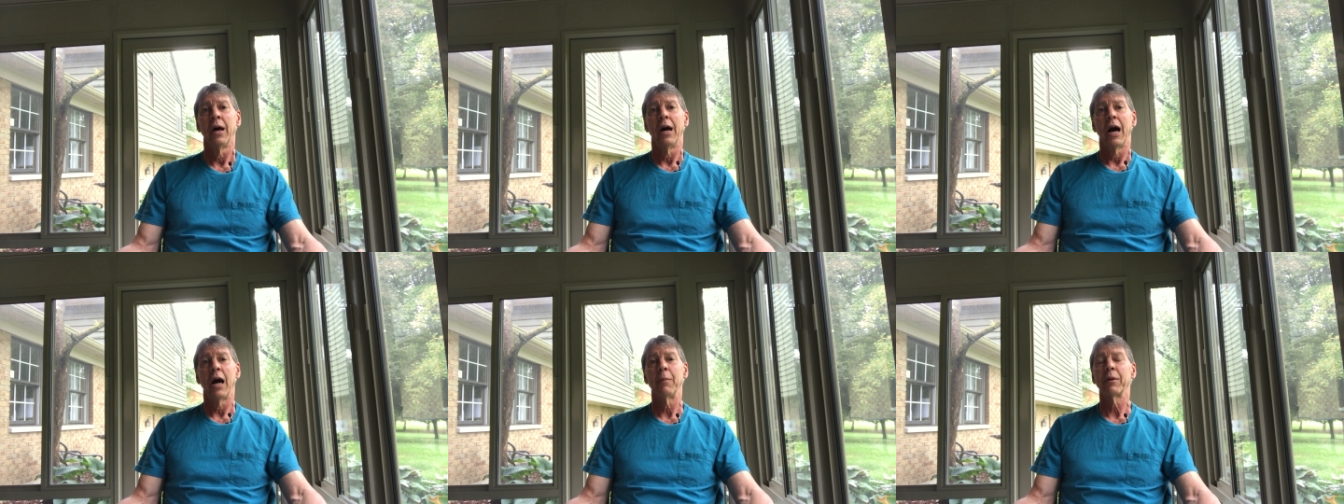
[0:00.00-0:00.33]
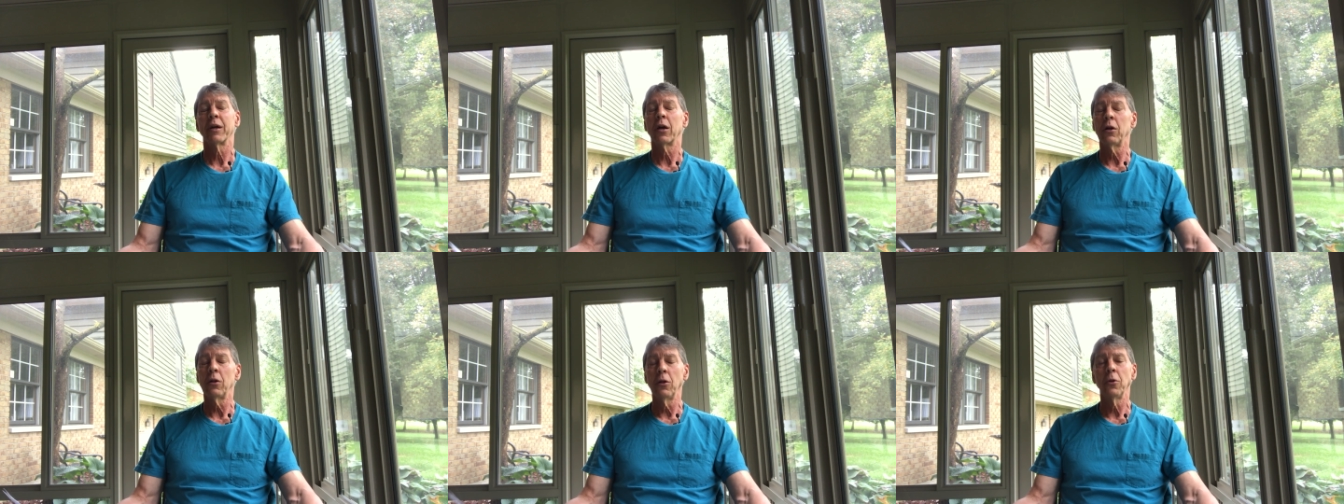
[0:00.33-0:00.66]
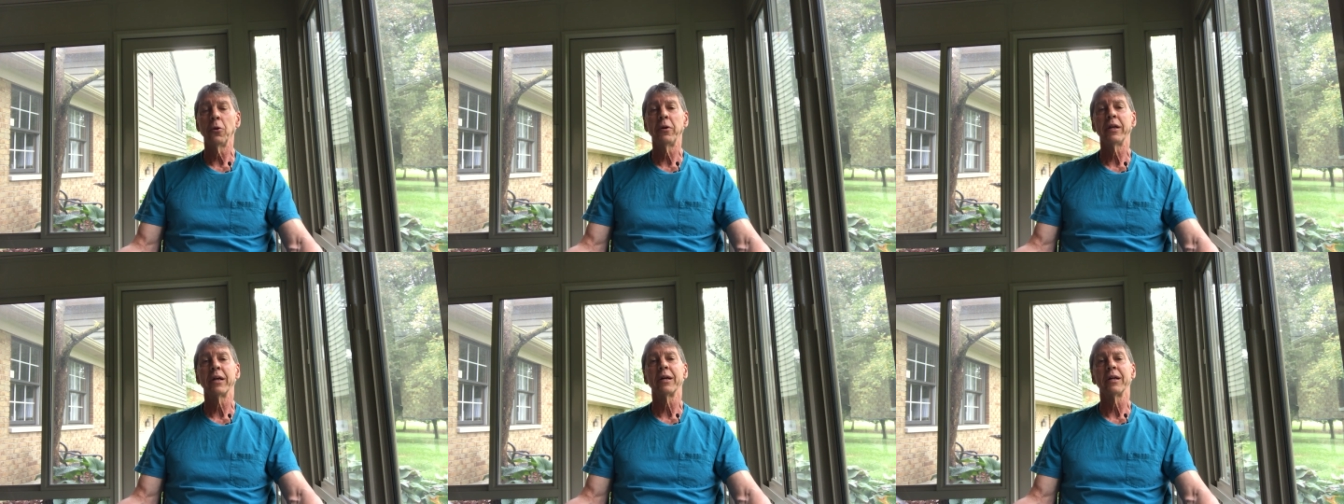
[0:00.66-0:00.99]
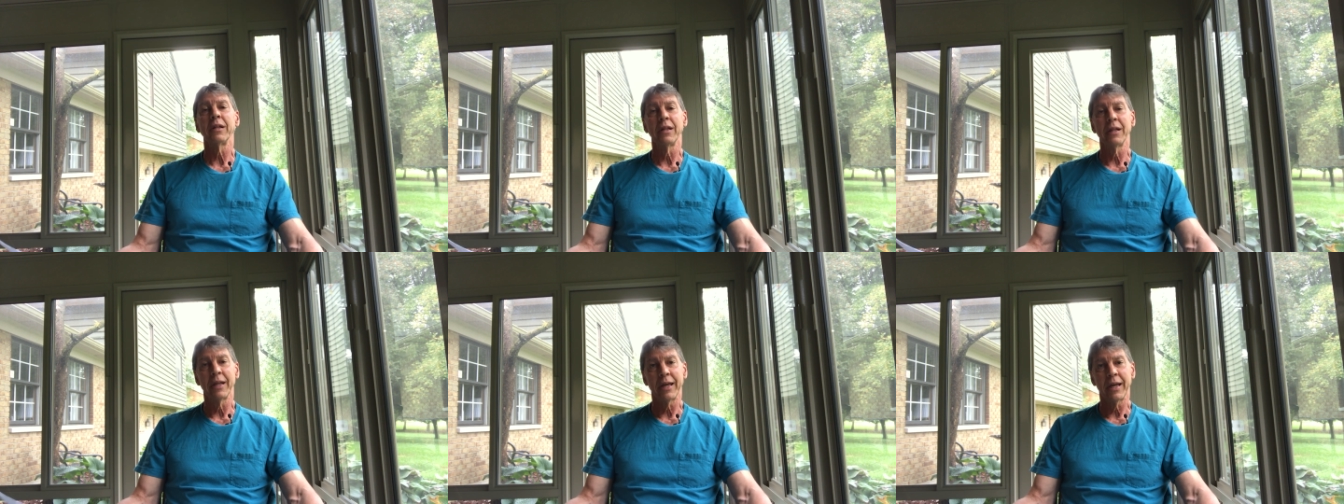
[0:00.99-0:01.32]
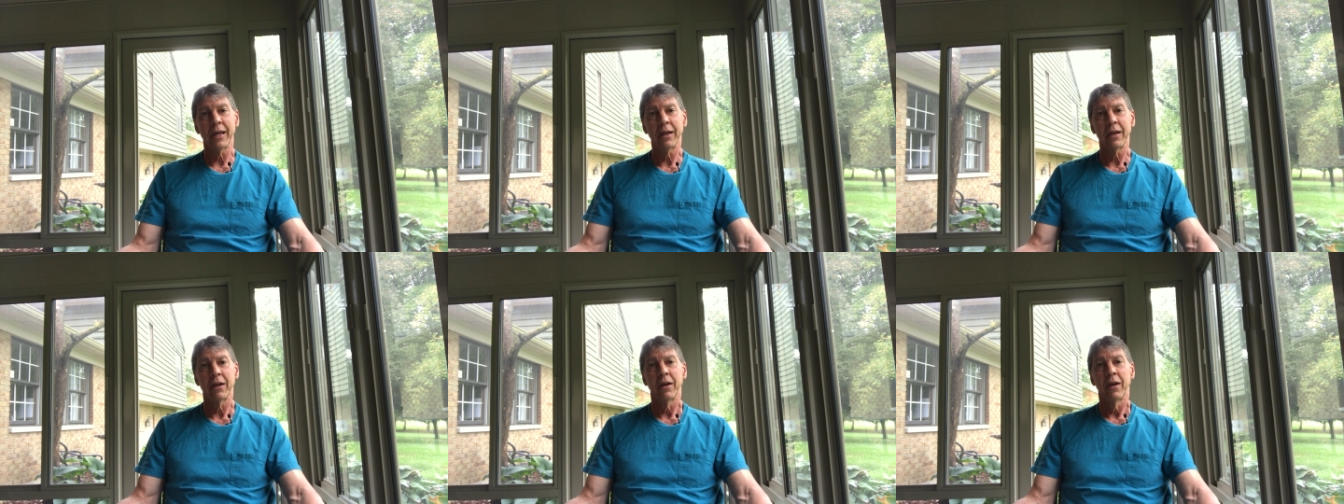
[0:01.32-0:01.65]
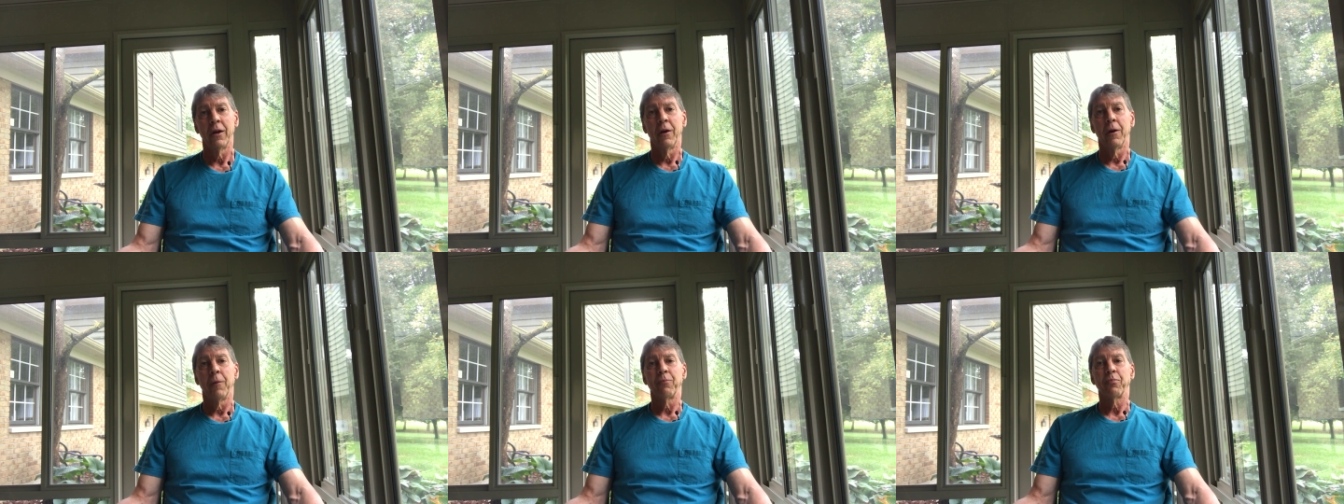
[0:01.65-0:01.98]
I'm including a link
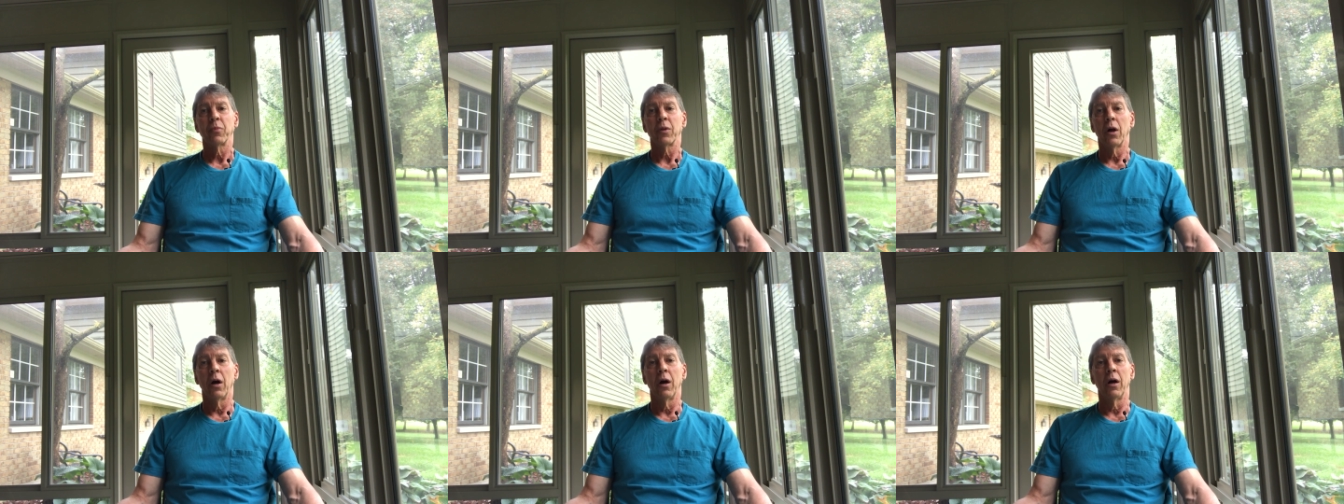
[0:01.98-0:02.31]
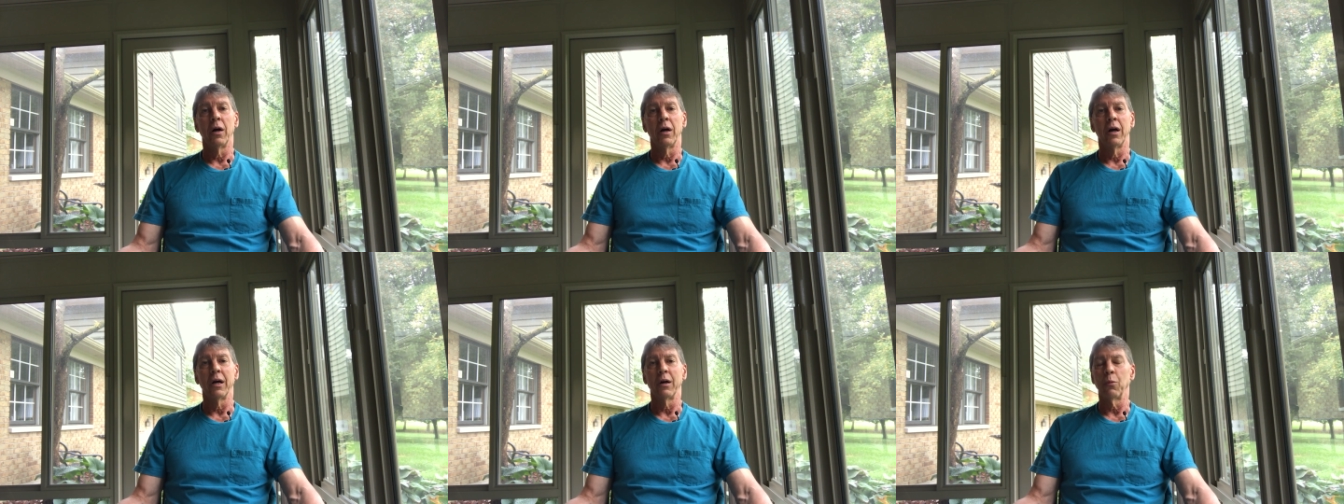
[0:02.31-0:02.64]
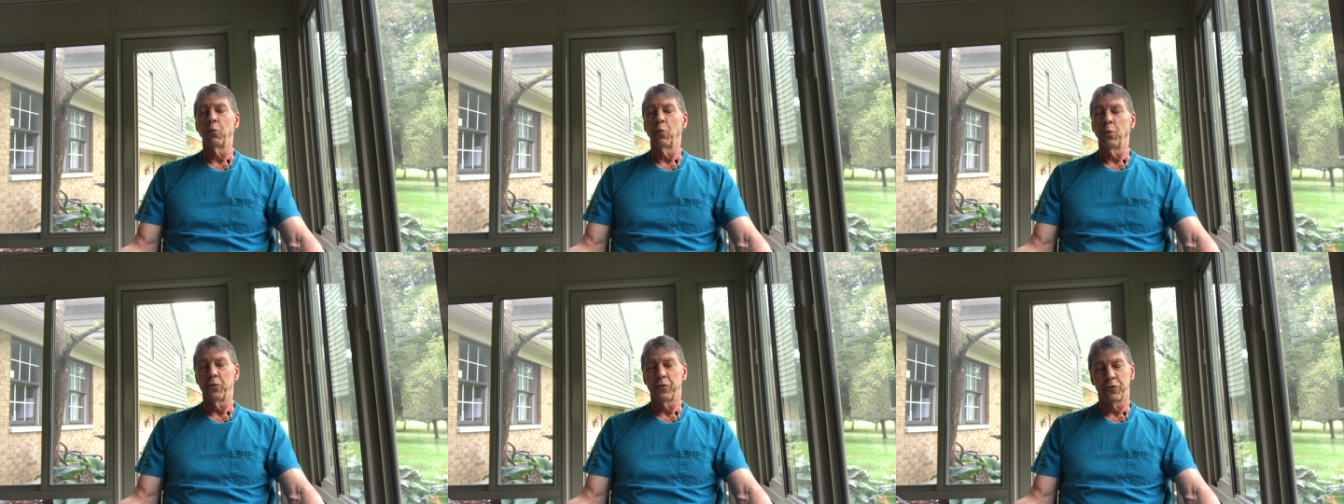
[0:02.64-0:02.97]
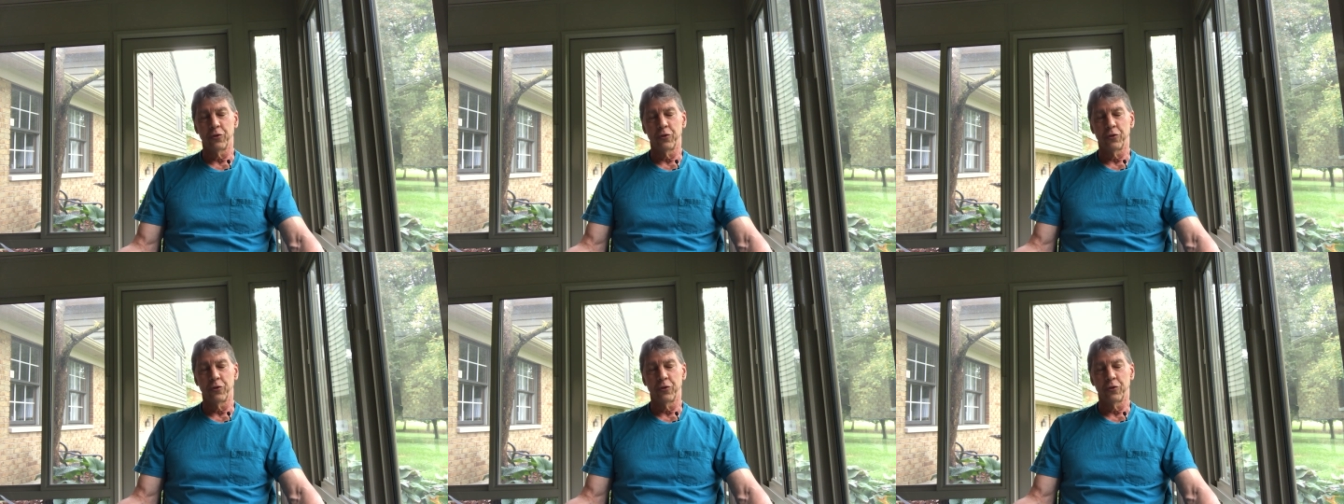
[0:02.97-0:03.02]
uh,